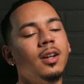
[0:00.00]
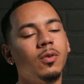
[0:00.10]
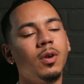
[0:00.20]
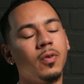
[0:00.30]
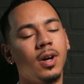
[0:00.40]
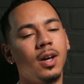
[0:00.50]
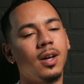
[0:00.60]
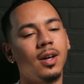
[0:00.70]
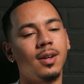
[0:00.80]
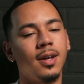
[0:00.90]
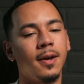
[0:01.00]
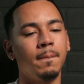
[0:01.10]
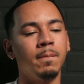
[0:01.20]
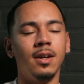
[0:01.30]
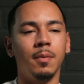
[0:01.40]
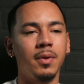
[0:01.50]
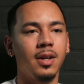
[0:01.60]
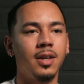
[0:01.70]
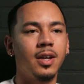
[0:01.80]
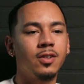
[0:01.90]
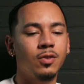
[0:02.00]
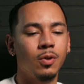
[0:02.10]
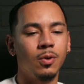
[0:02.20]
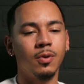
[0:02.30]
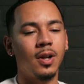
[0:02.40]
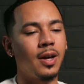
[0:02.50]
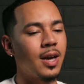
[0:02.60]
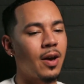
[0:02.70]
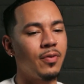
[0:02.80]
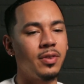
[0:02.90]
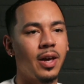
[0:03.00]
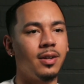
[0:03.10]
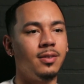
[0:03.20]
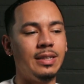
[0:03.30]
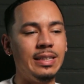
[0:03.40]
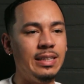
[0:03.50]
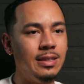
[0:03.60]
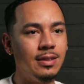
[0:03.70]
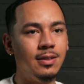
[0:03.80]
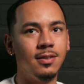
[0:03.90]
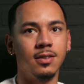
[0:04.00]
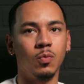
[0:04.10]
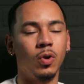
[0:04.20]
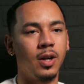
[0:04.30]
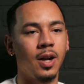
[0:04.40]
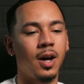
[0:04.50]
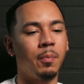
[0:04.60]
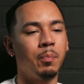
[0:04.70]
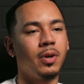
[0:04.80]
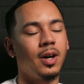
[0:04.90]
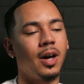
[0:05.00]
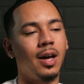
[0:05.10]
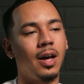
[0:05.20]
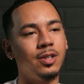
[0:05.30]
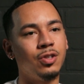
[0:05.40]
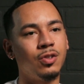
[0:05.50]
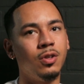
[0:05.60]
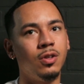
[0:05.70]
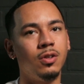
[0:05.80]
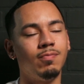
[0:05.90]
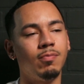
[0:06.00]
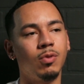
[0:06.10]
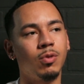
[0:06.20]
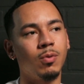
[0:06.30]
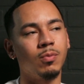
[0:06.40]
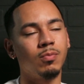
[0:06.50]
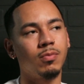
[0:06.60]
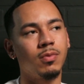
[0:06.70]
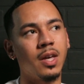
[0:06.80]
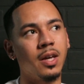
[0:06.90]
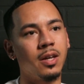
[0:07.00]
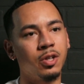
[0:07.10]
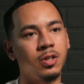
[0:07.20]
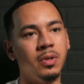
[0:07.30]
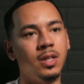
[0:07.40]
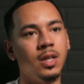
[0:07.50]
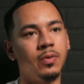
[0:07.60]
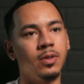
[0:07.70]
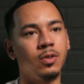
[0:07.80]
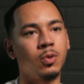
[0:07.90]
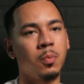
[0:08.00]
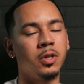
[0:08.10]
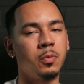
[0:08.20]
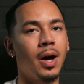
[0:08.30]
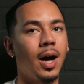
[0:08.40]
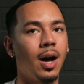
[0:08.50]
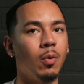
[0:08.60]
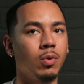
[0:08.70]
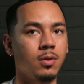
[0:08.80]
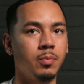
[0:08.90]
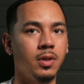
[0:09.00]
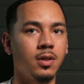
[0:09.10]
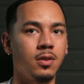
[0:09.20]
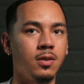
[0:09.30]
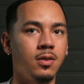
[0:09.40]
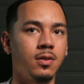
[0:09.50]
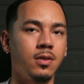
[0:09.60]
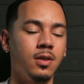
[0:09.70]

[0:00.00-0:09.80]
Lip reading: don't get me wrong, like I'm not against the whole like having that ease and whatnot, but I just don't think it should be given so much power, because there's